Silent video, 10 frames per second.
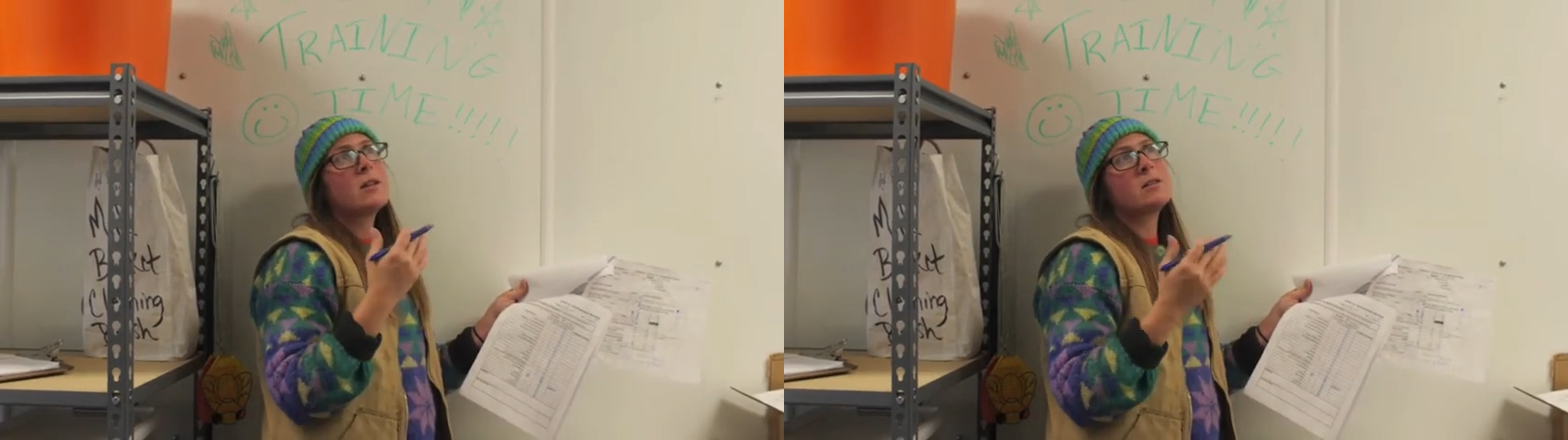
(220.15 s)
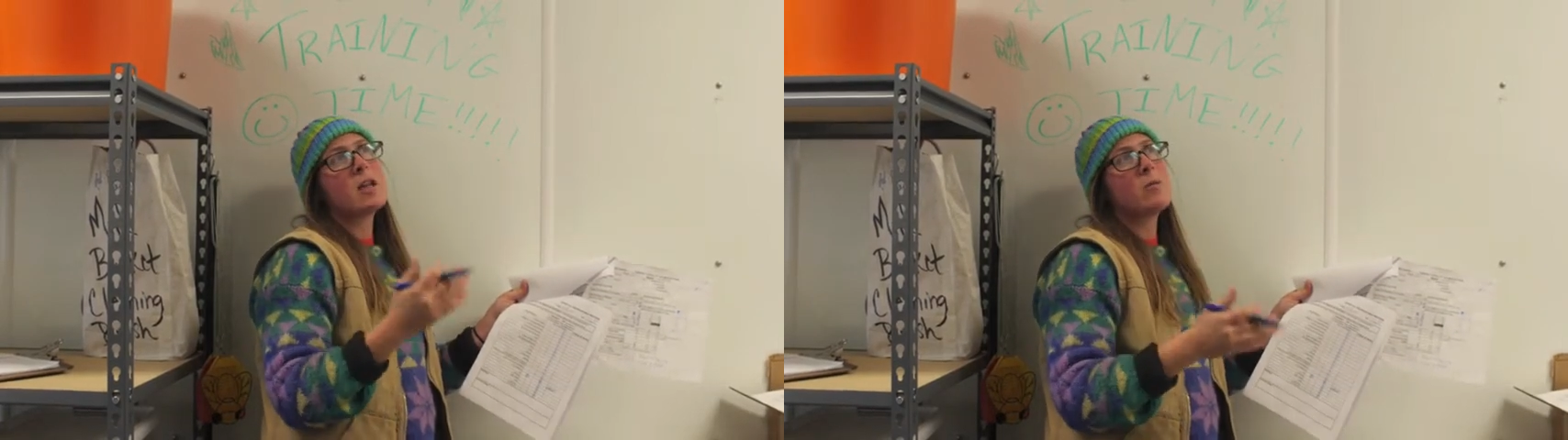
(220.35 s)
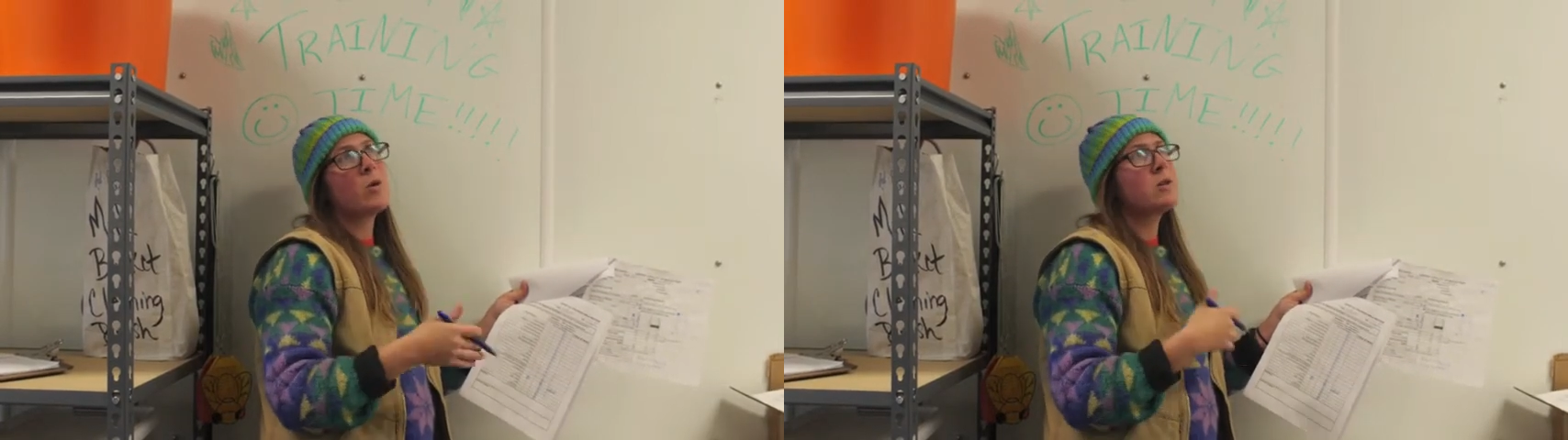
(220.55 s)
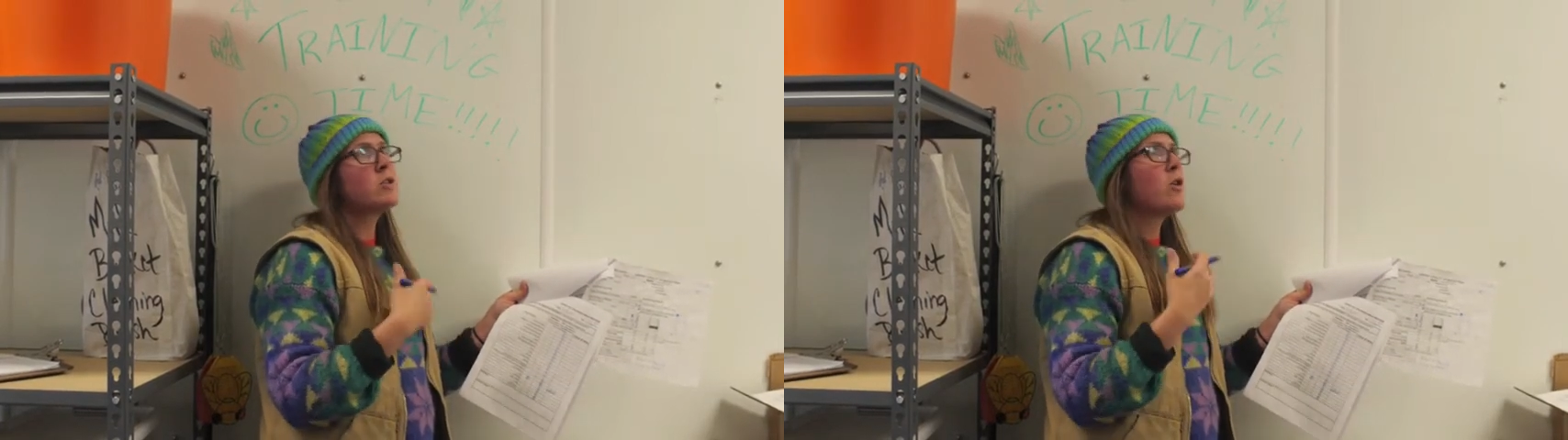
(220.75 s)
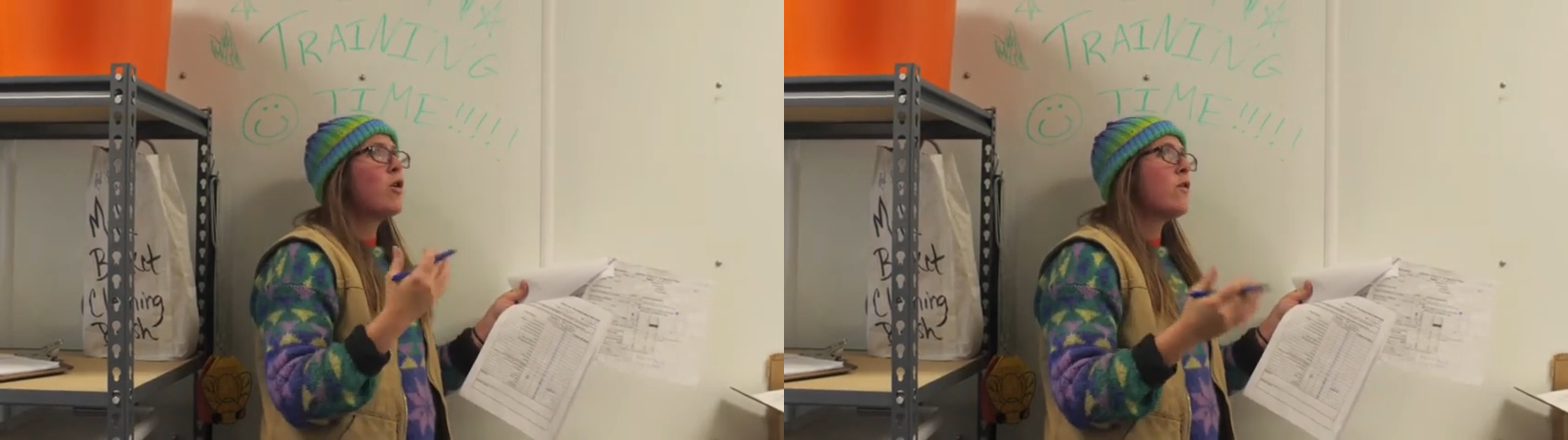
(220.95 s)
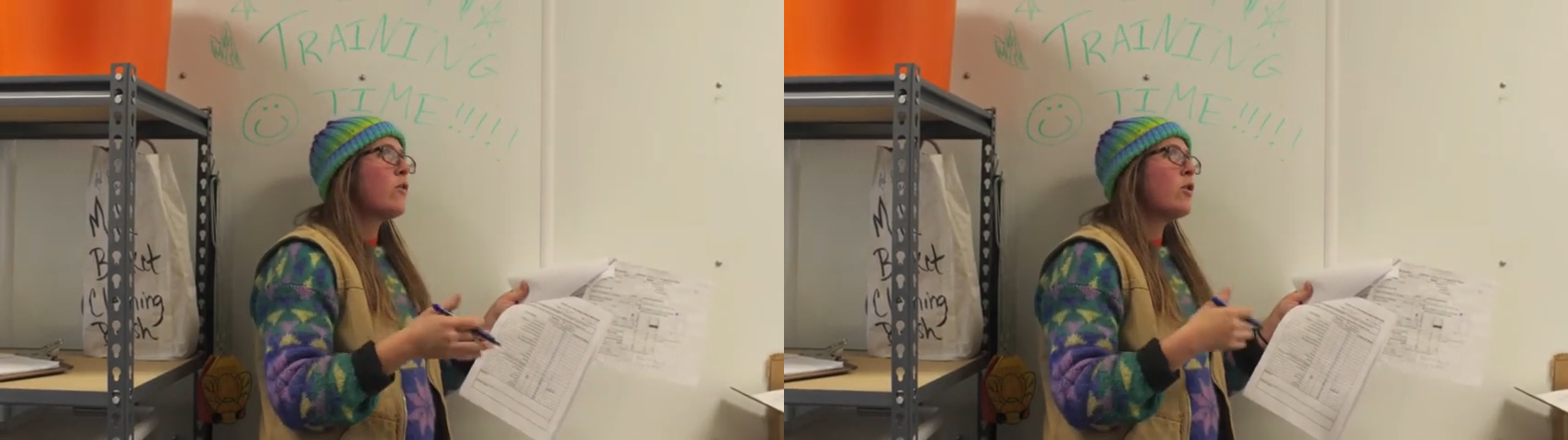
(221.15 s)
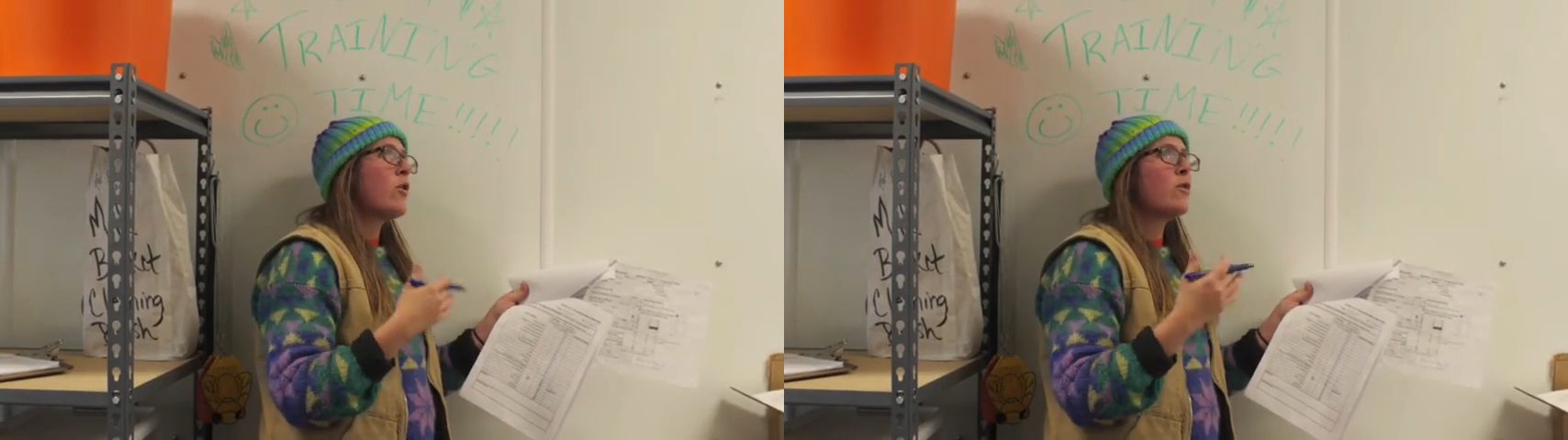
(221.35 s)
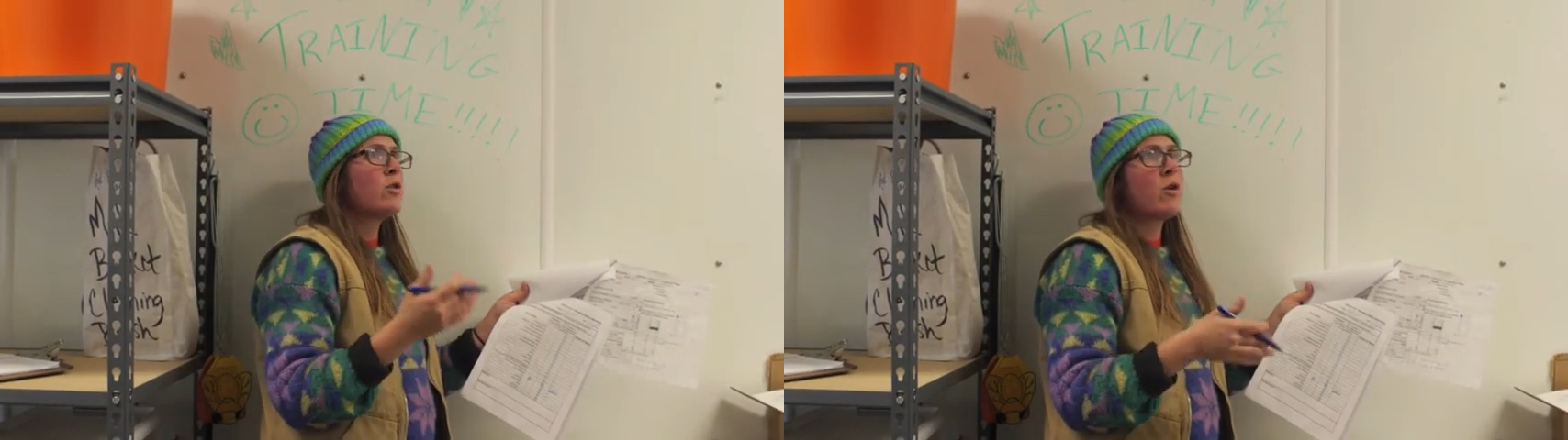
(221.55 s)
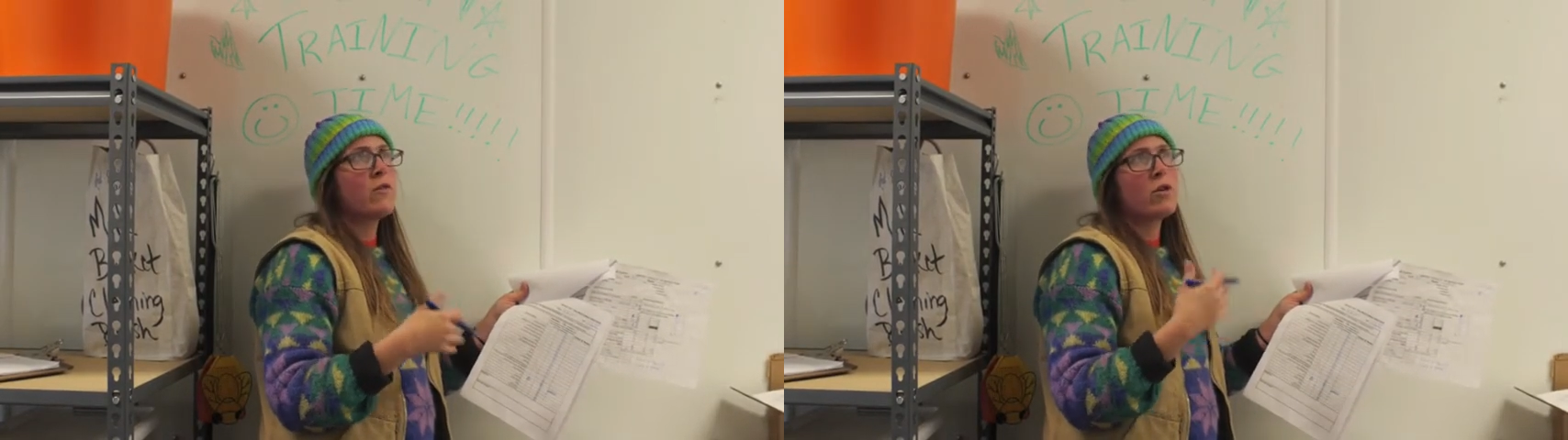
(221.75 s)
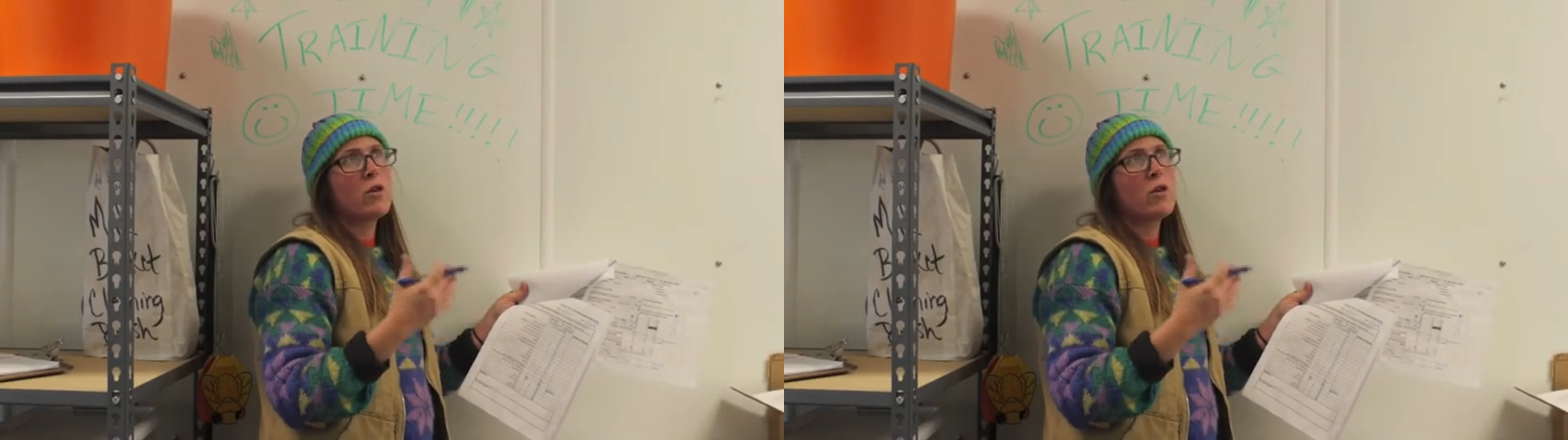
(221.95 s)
the same person over and over and over